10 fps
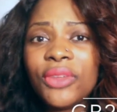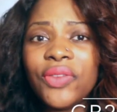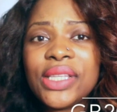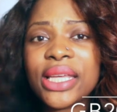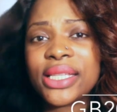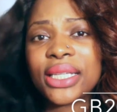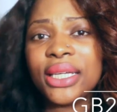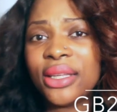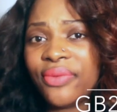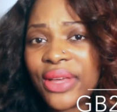this here is a
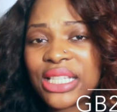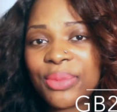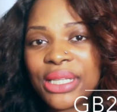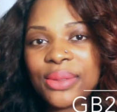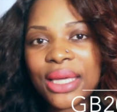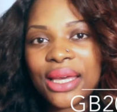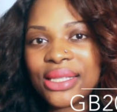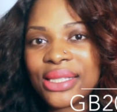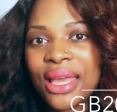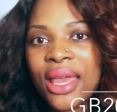good investment is
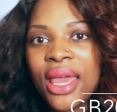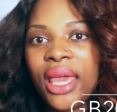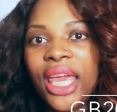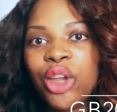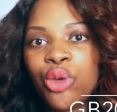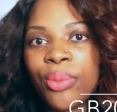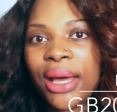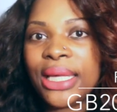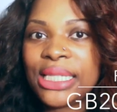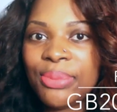because it
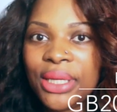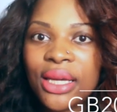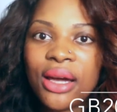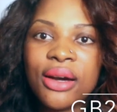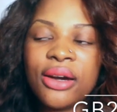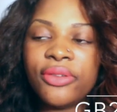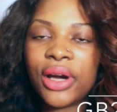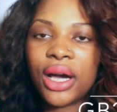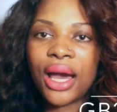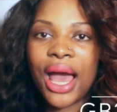reminds me
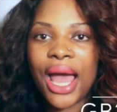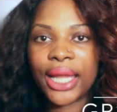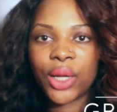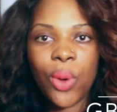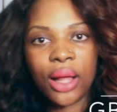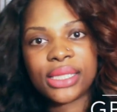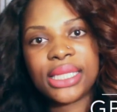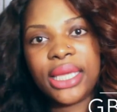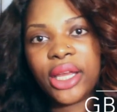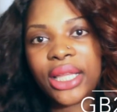of a high
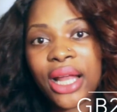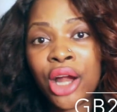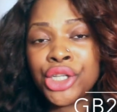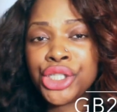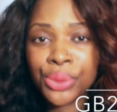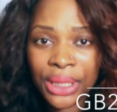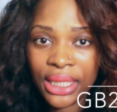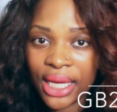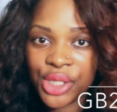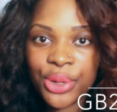quality hair like our I
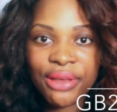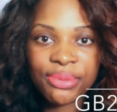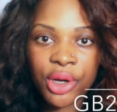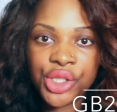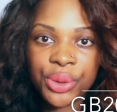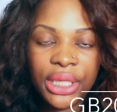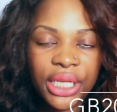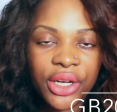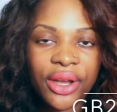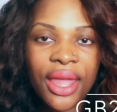do have some Arjuni
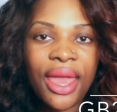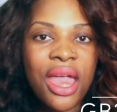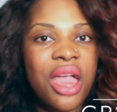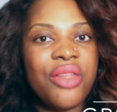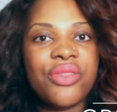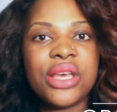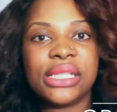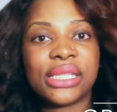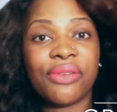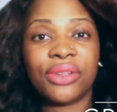here and
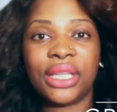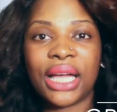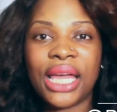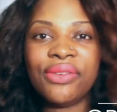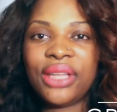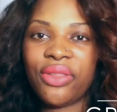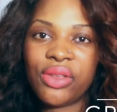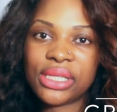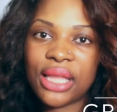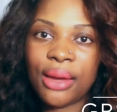this I feel like I even like
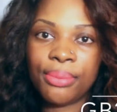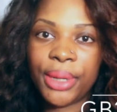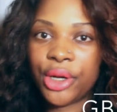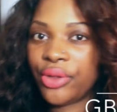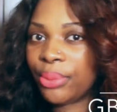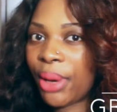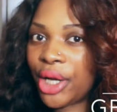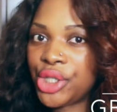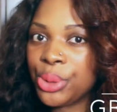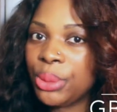this a lot better than
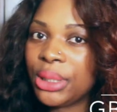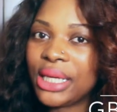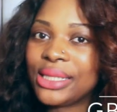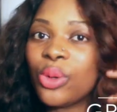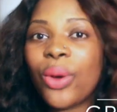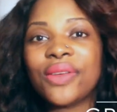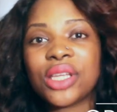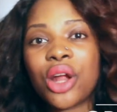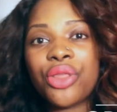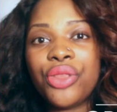my Arjuni because the
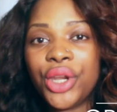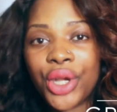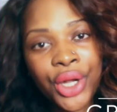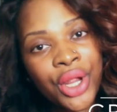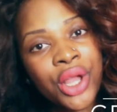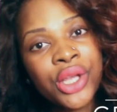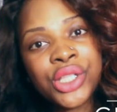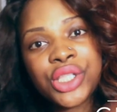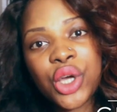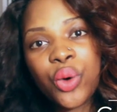wefts are thinner
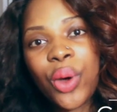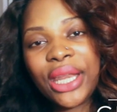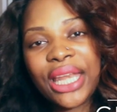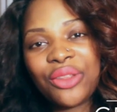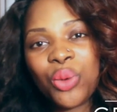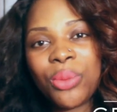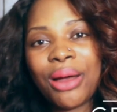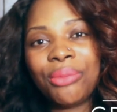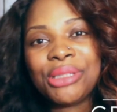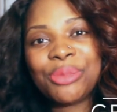so I didn't have to worry
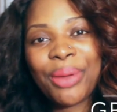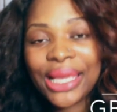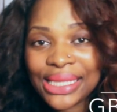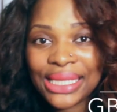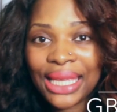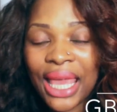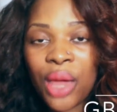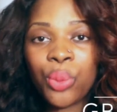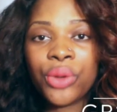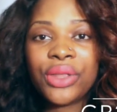about spacing
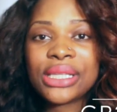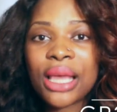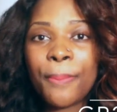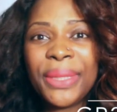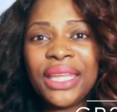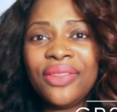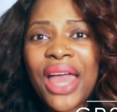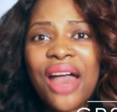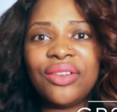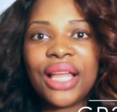and with this company
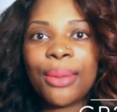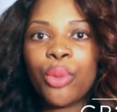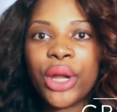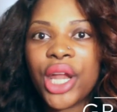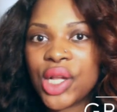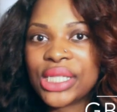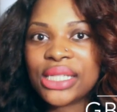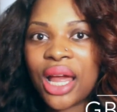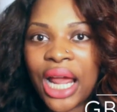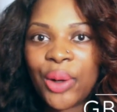they have a lot more hair in
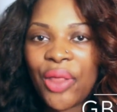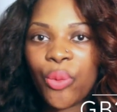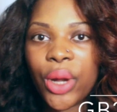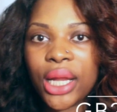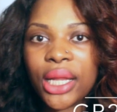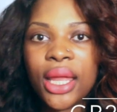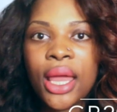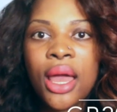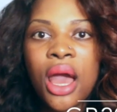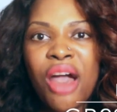stock. I don't have to worry
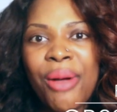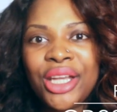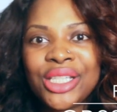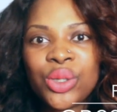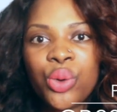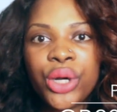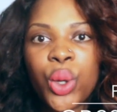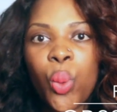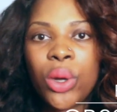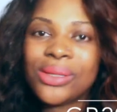about just
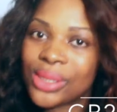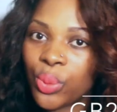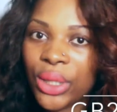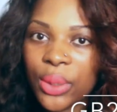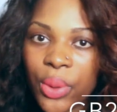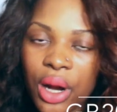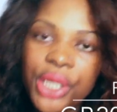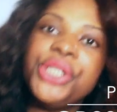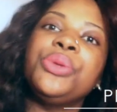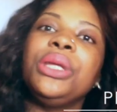ordering once a week with
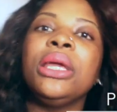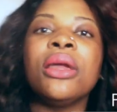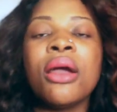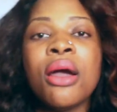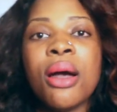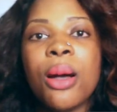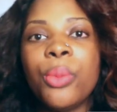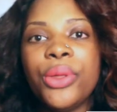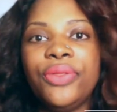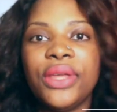our
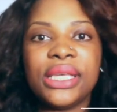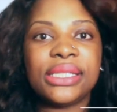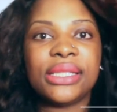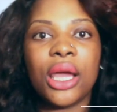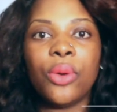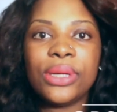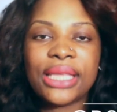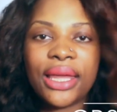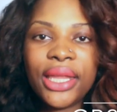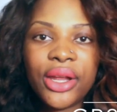Um, with this they always
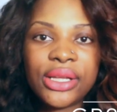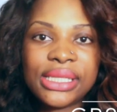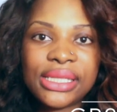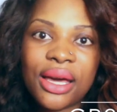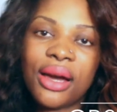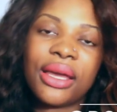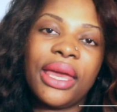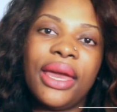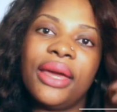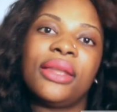had hair in
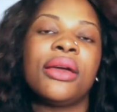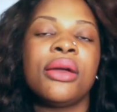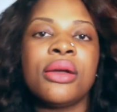stock and